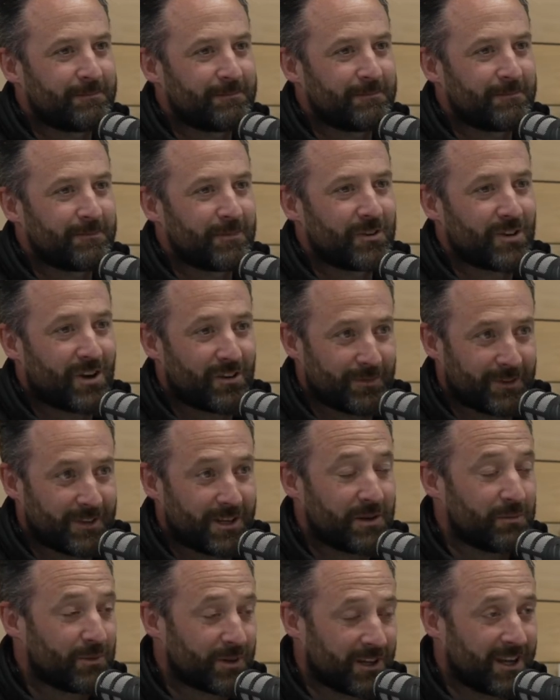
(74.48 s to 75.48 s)
Started my
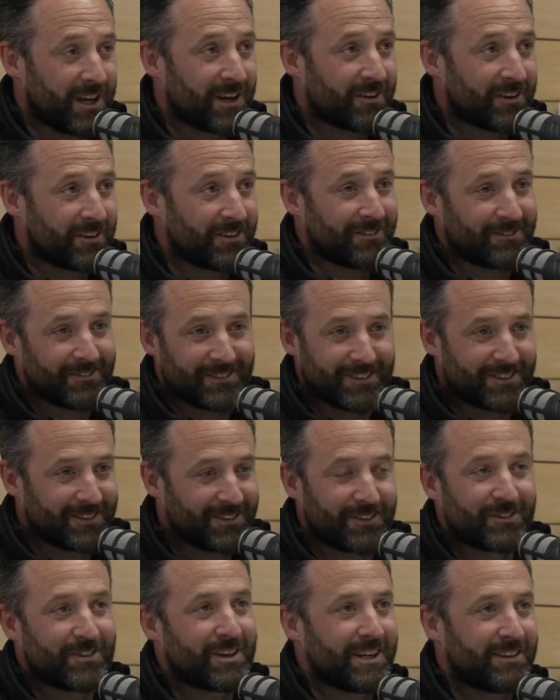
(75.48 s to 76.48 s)
time with Kieran.
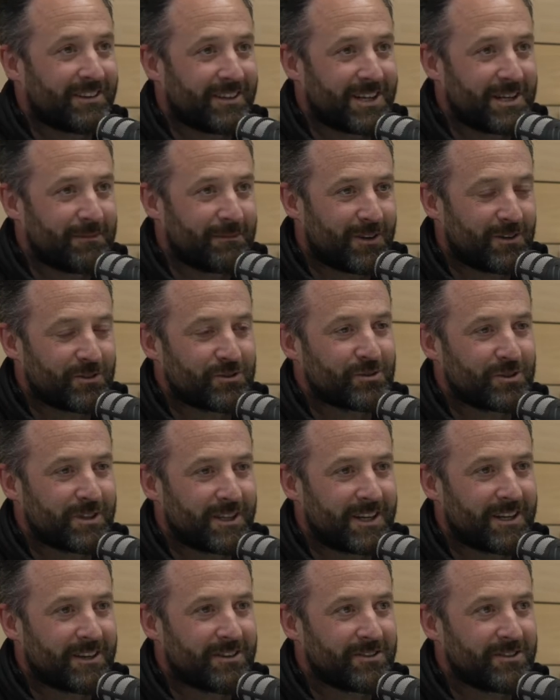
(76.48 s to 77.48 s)
Great time all through the
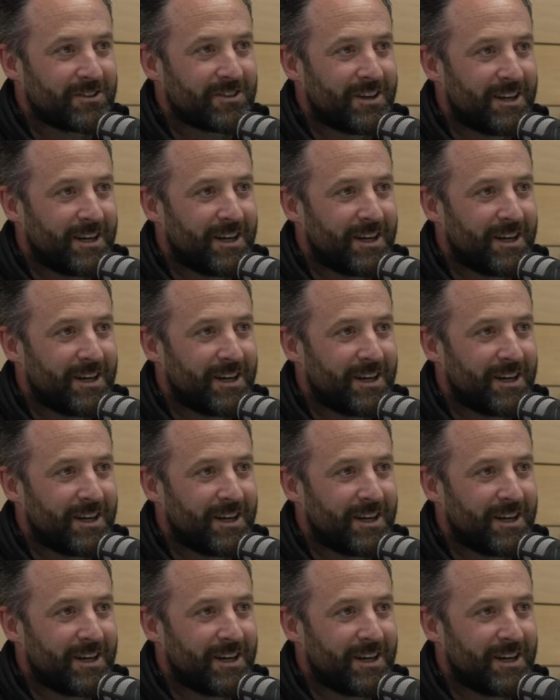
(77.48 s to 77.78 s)
years.